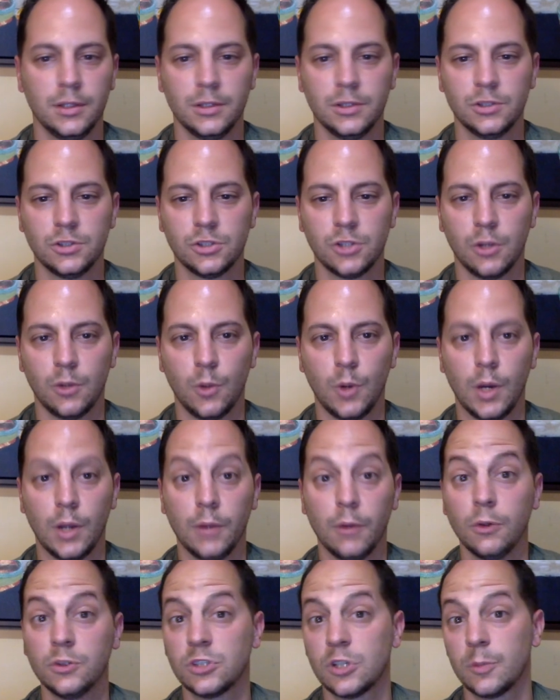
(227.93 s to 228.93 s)
So
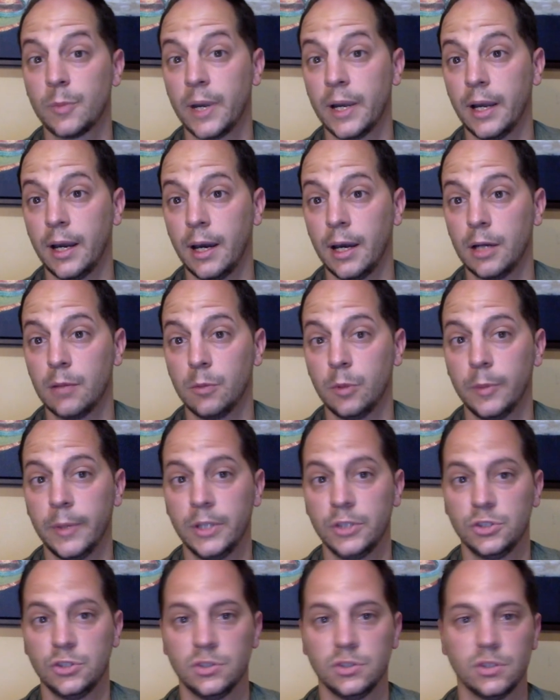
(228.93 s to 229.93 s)
those are my honorable
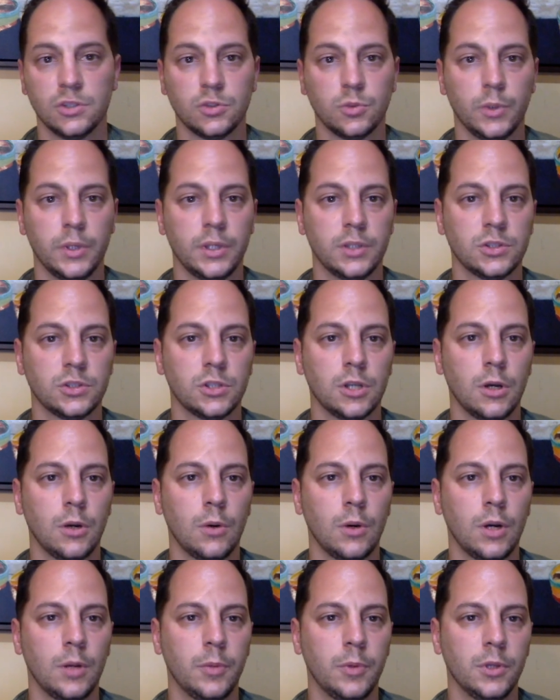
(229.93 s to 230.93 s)
mentions this week,
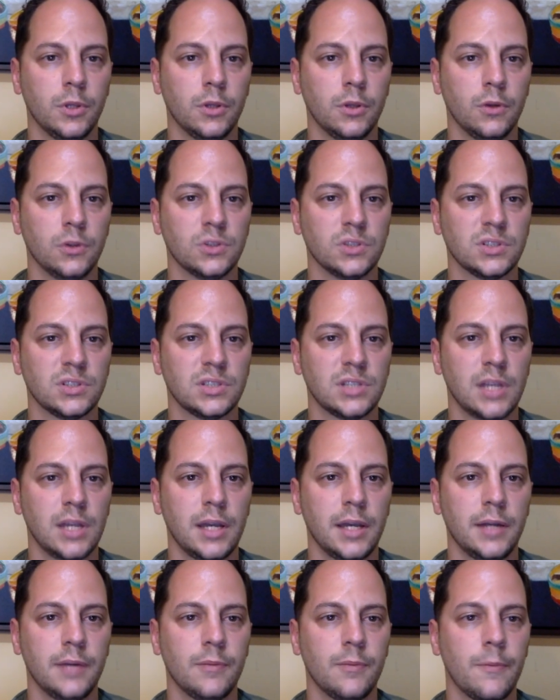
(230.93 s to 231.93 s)
so I'll put those
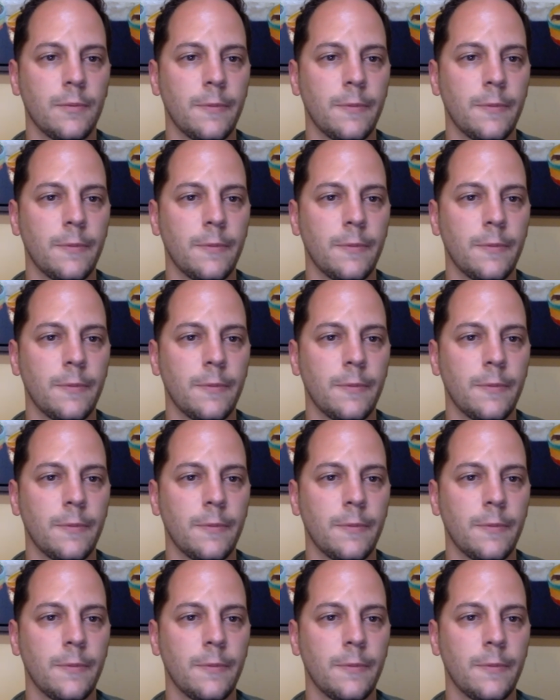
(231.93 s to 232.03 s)
aside.